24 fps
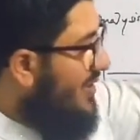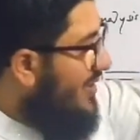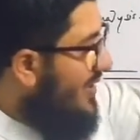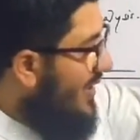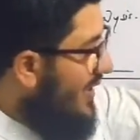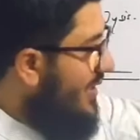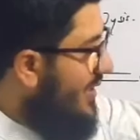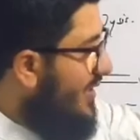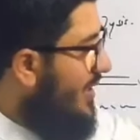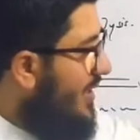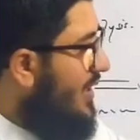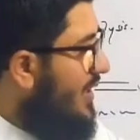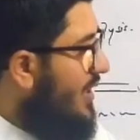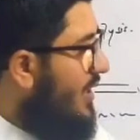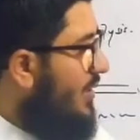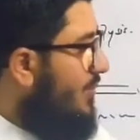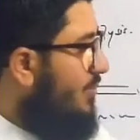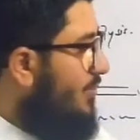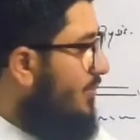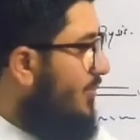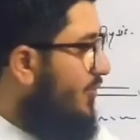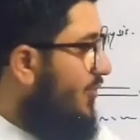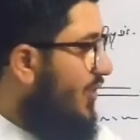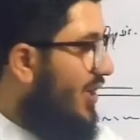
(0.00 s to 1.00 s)
through the slit.
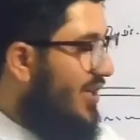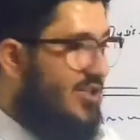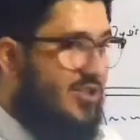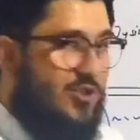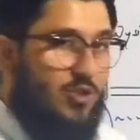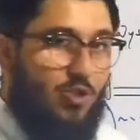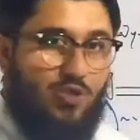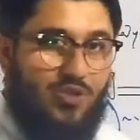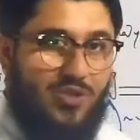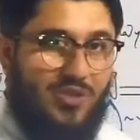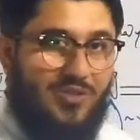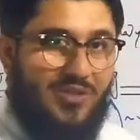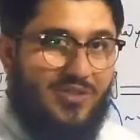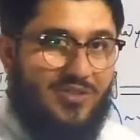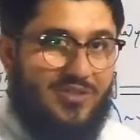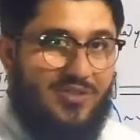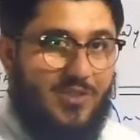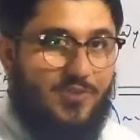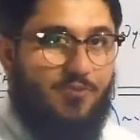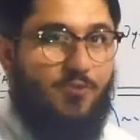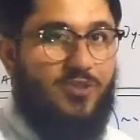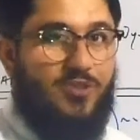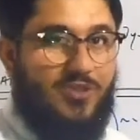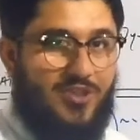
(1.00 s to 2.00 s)
We are using the
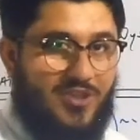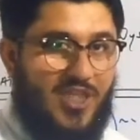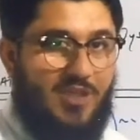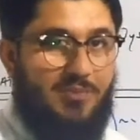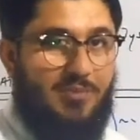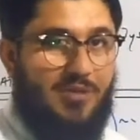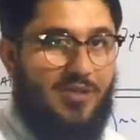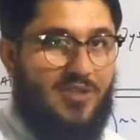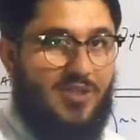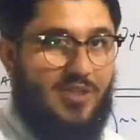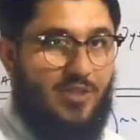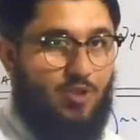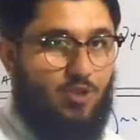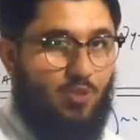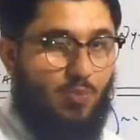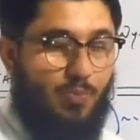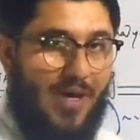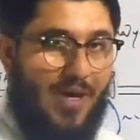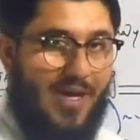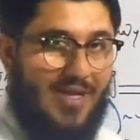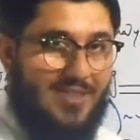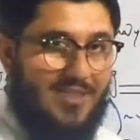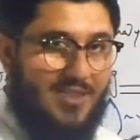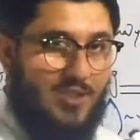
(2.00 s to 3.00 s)
slit for the same reason,
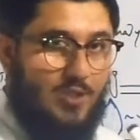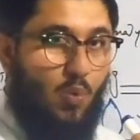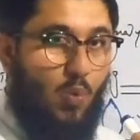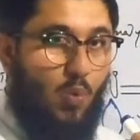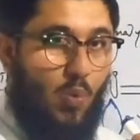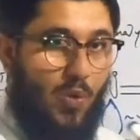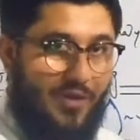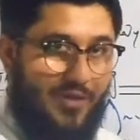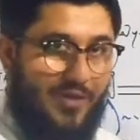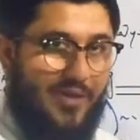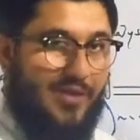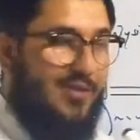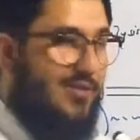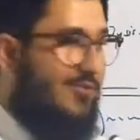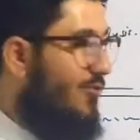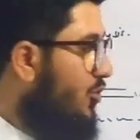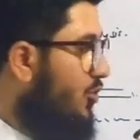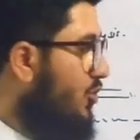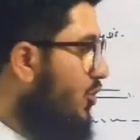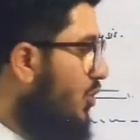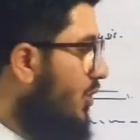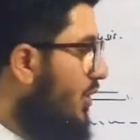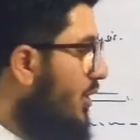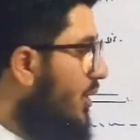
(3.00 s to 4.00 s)
to pass one color
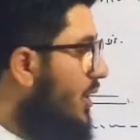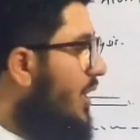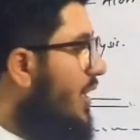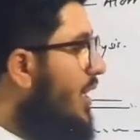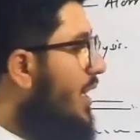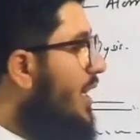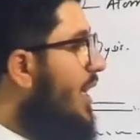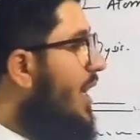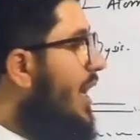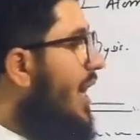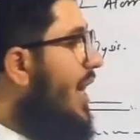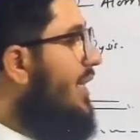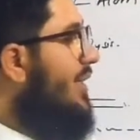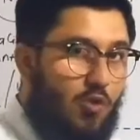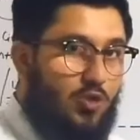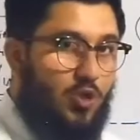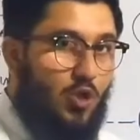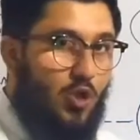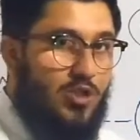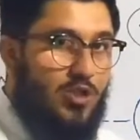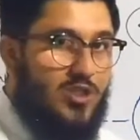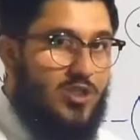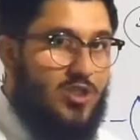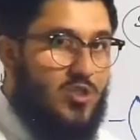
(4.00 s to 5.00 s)
photon. These
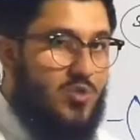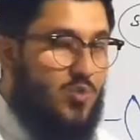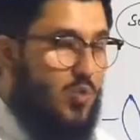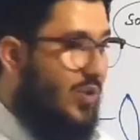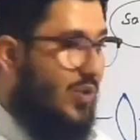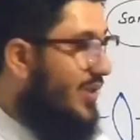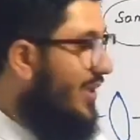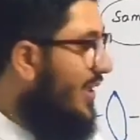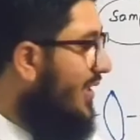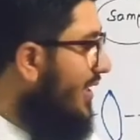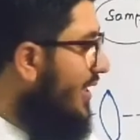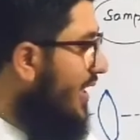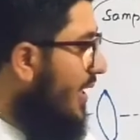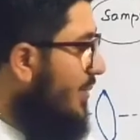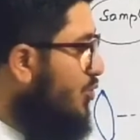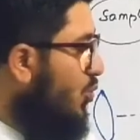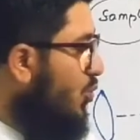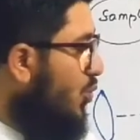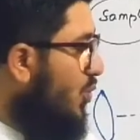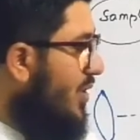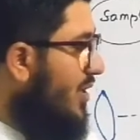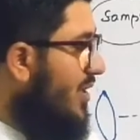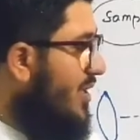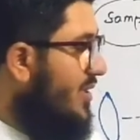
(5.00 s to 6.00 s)
photons will then
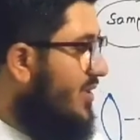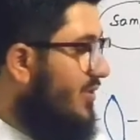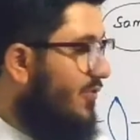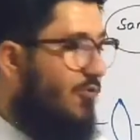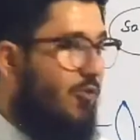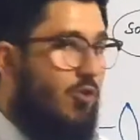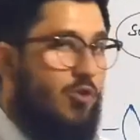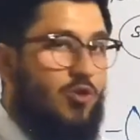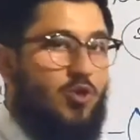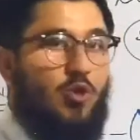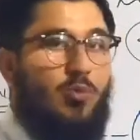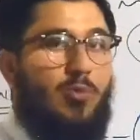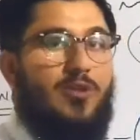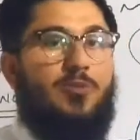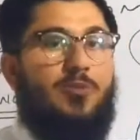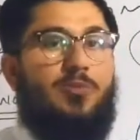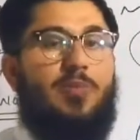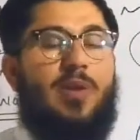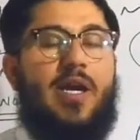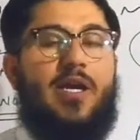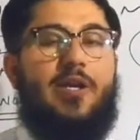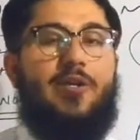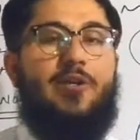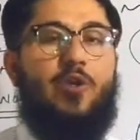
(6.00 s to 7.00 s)
come towards the
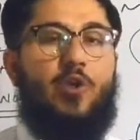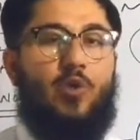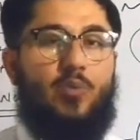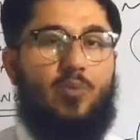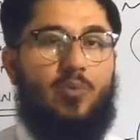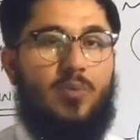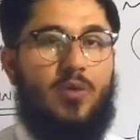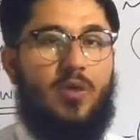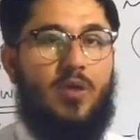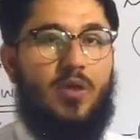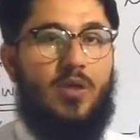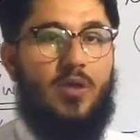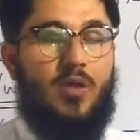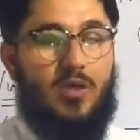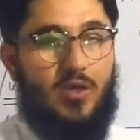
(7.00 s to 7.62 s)
photomultiplier tube.